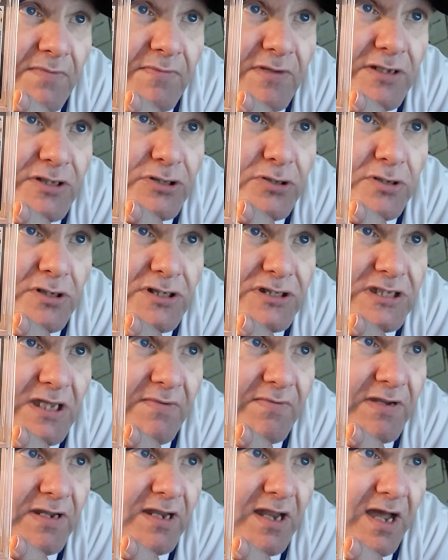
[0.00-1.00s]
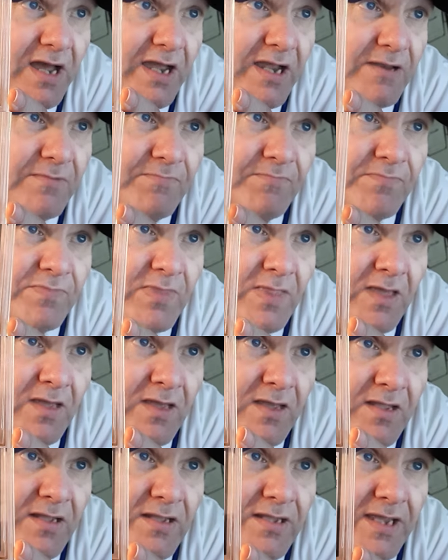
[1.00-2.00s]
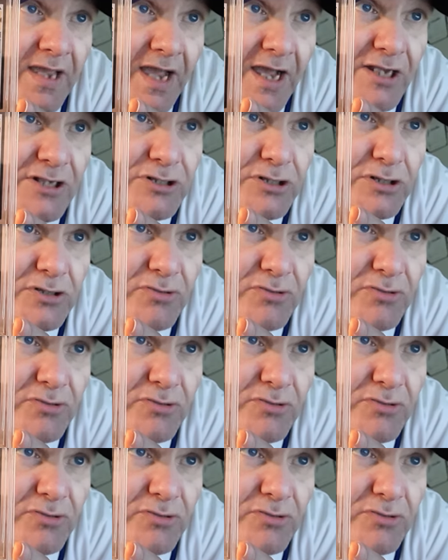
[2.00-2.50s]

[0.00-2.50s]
to 79, the Astros